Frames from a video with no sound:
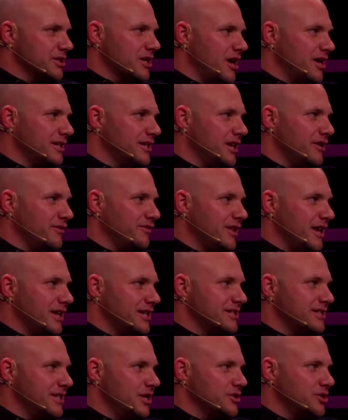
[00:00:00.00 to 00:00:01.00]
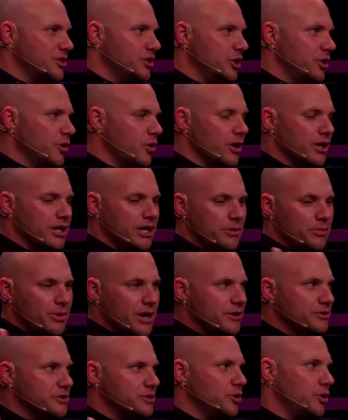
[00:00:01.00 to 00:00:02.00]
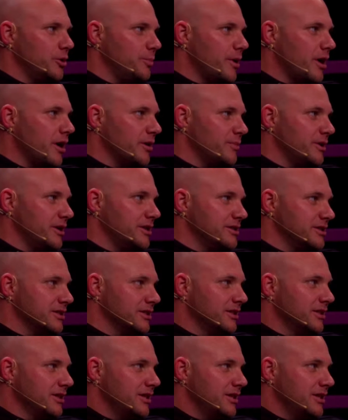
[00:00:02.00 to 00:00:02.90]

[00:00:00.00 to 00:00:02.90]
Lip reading: cot down a flight of stairs in New York in a brownstone apartment,